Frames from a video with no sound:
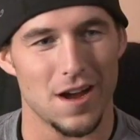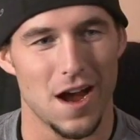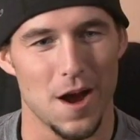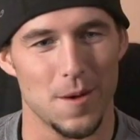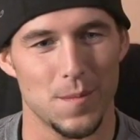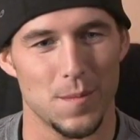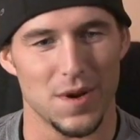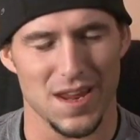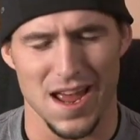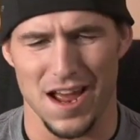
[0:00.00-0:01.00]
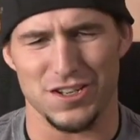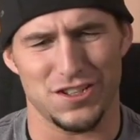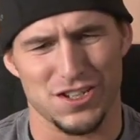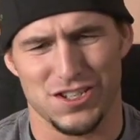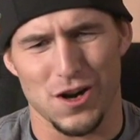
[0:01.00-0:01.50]
But yeah, it
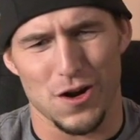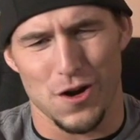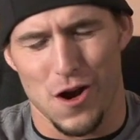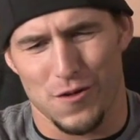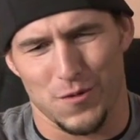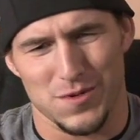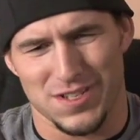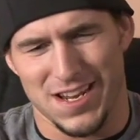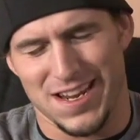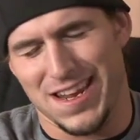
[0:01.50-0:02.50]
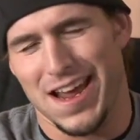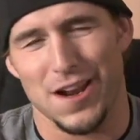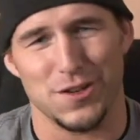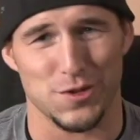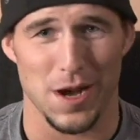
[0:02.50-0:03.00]
just started off where it was like he
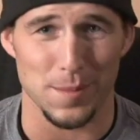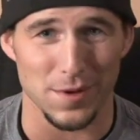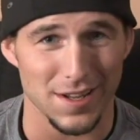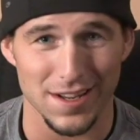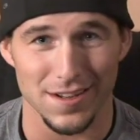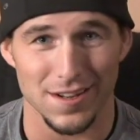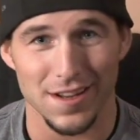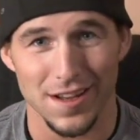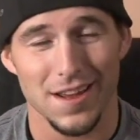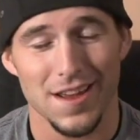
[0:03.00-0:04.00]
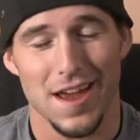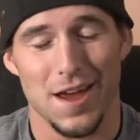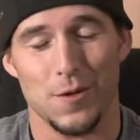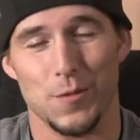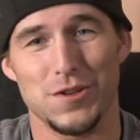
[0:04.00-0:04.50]
had a trampoline,
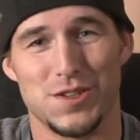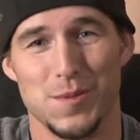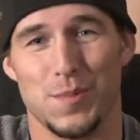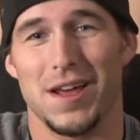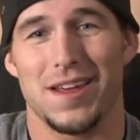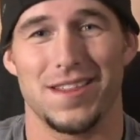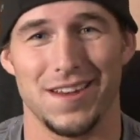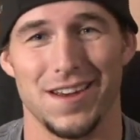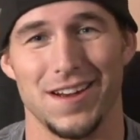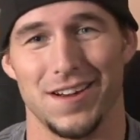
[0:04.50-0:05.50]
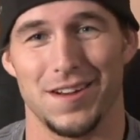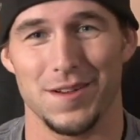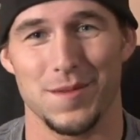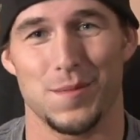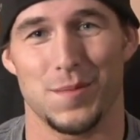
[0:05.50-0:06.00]
and we used to play
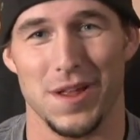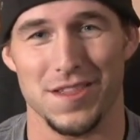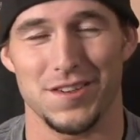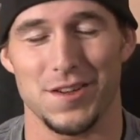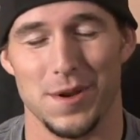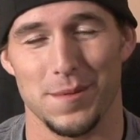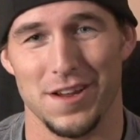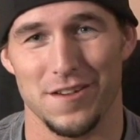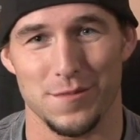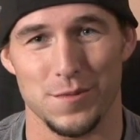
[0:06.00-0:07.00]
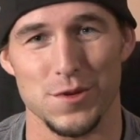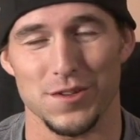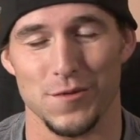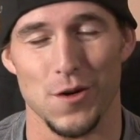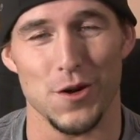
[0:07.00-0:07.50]
the WWF
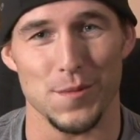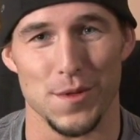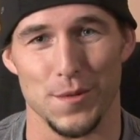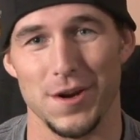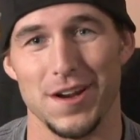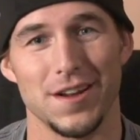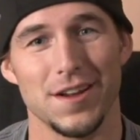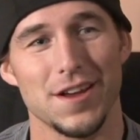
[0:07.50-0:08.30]
Music Volume 3.